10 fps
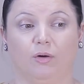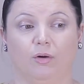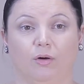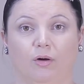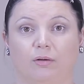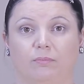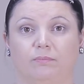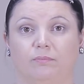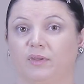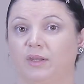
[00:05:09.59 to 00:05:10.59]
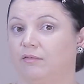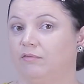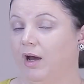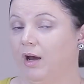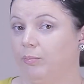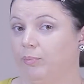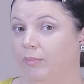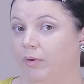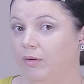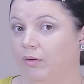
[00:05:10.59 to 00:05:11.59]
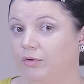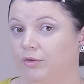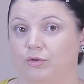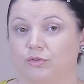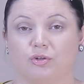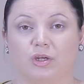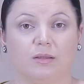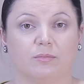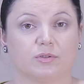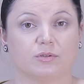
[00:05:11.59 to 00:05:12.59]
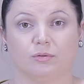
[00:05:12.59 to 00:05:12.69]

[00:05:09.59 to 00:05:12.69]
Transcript: Or give up on your dreams